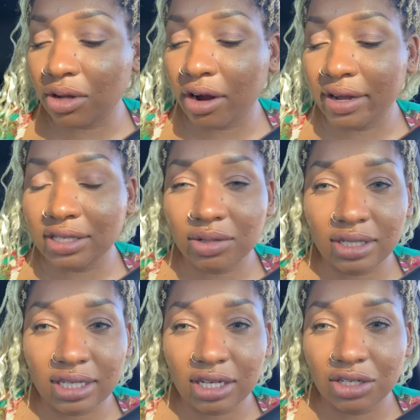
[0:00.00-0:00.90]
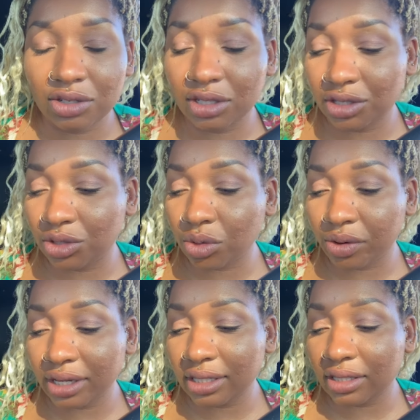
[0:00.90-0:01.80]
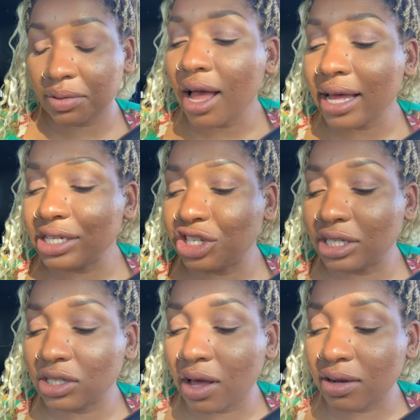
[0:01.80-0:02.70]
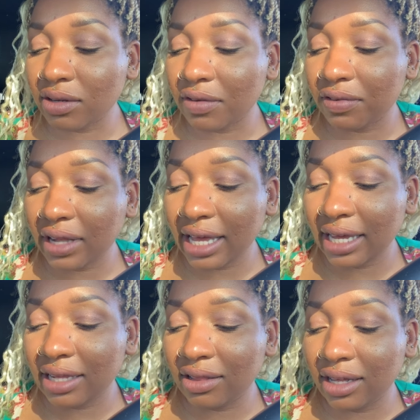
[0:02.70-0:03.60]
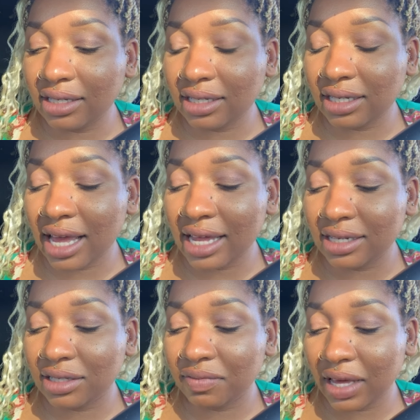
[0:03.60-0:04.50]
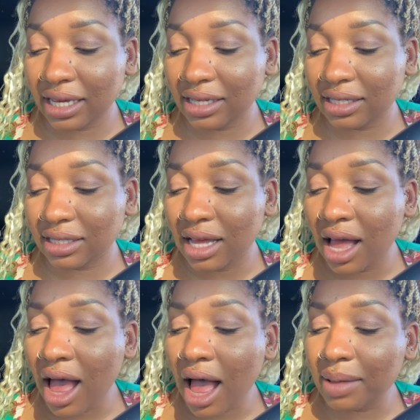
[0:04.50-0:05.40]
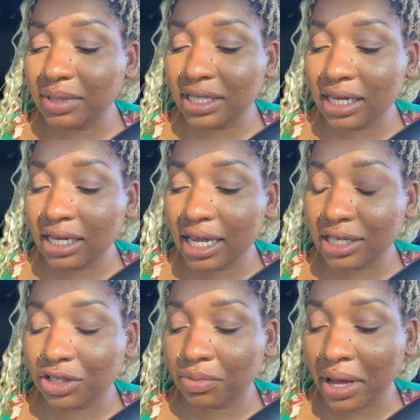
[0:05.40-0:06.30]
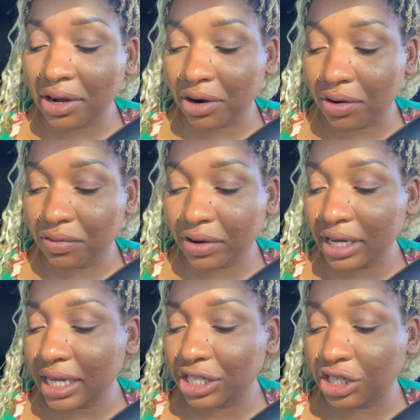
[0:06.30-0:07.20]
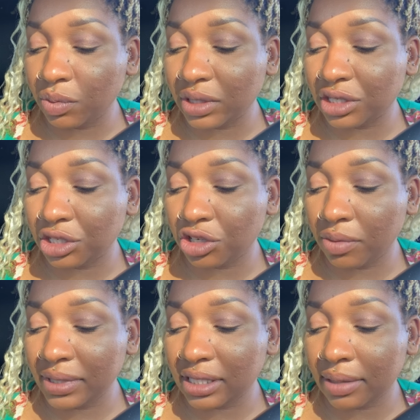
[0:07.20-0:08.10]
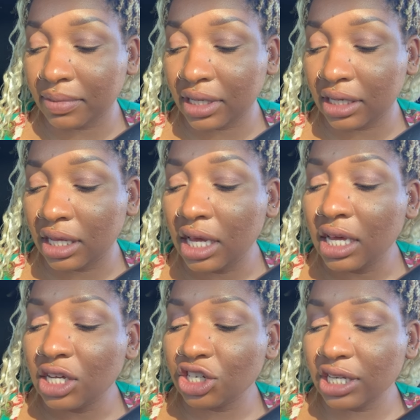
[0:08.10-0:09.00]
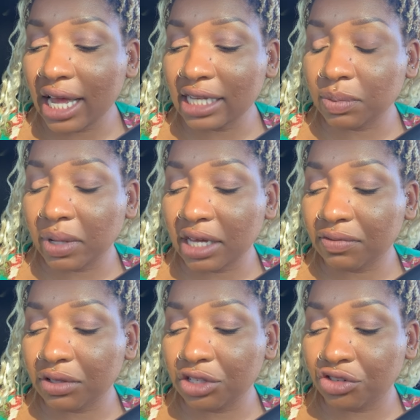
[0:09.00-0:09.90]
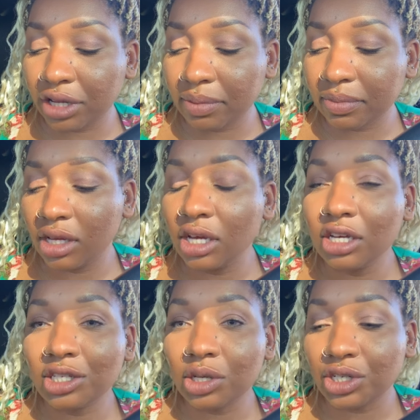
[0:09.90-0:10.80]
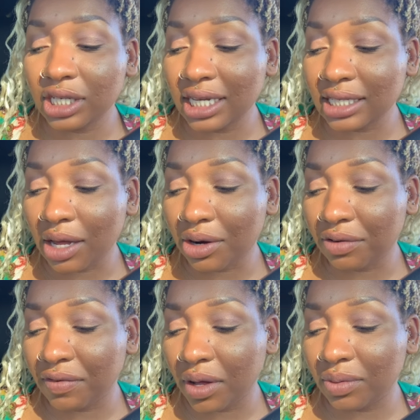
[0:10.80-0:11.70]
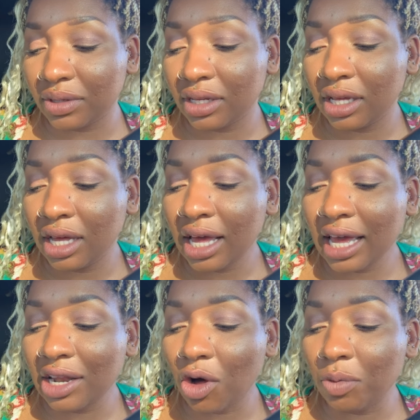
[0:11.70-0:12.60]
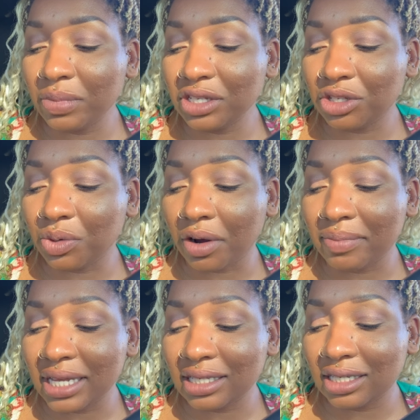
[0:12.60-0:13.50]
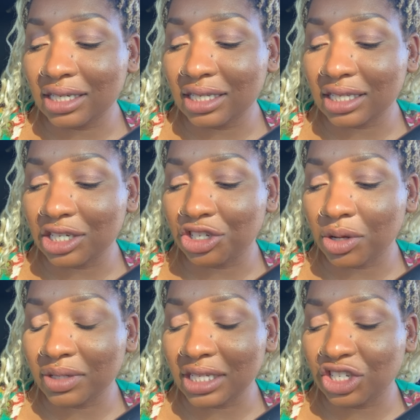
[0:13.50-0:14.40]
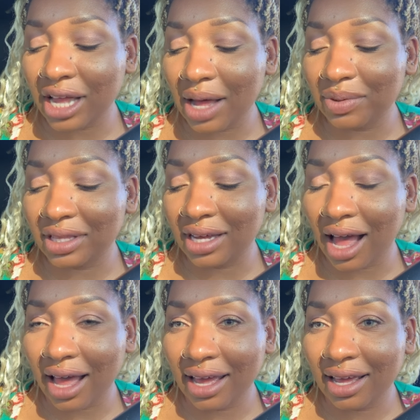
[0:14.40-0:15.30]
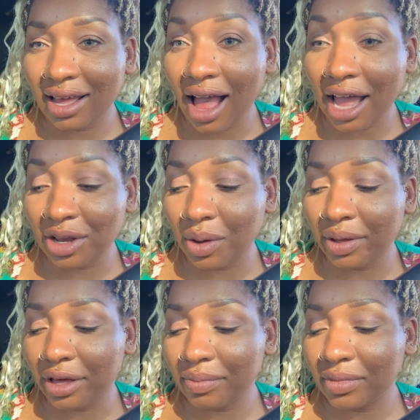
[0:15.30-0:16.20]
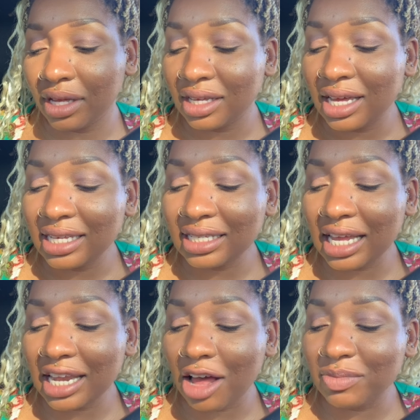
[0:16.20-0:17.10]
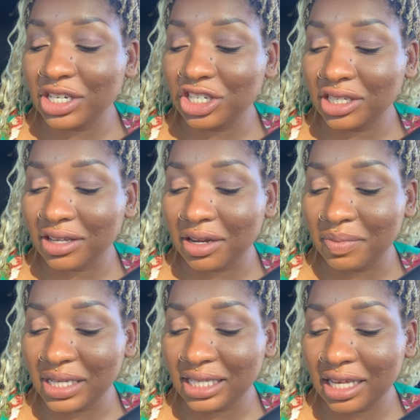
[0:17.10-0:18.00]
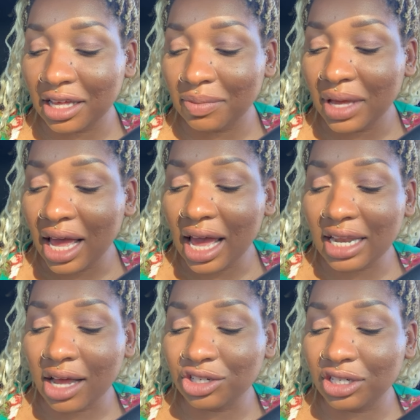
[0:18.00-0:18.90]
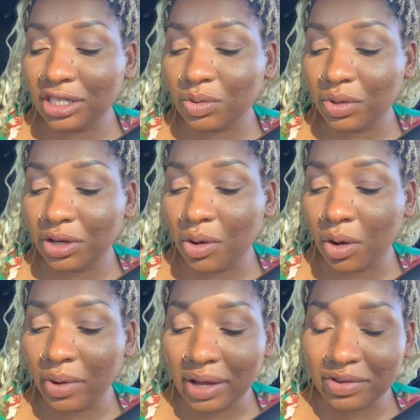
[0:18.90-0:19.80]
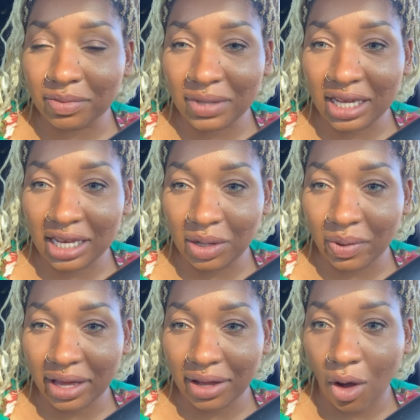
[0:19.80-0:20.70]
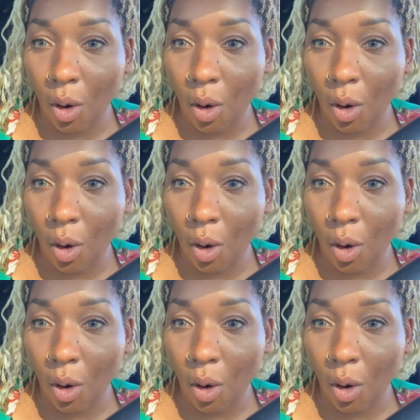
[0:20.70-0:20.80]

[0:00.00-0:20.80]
All right, so let's get into these stories. I just got on a flight in London headed to Vegas. I'm sitting next to my girlfriend and she wants to show me something she has planned for the trip. So she gets out her phone. It opens to her messages and shows a chat with a guy, I know him, saying how much she is gonna miss him and how she doesn't wanna go away with me anyway.